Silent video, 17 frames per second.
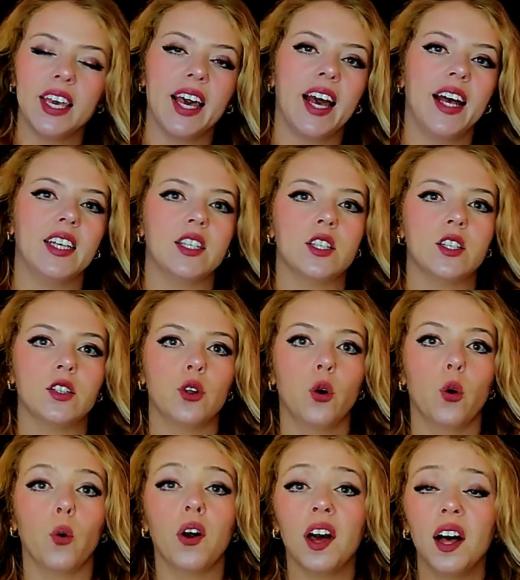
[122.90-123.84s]
It has
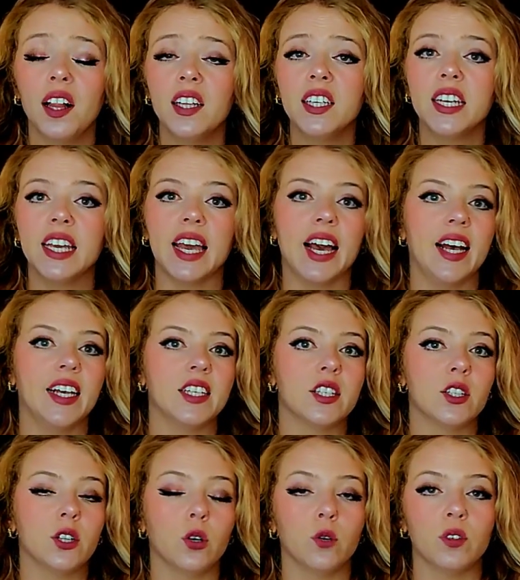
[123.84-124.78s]
no color, it has
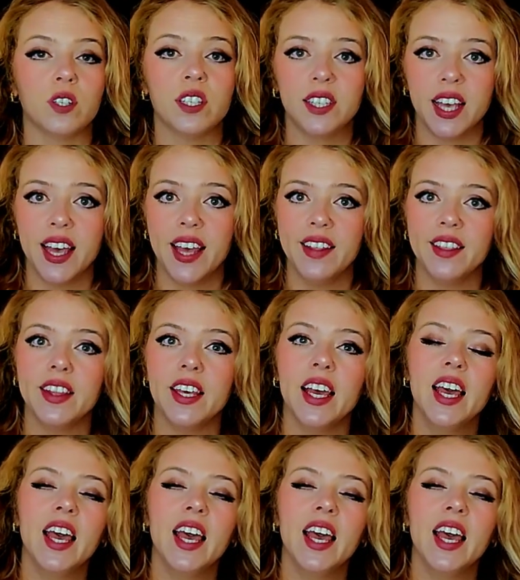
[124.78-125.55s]
no scent.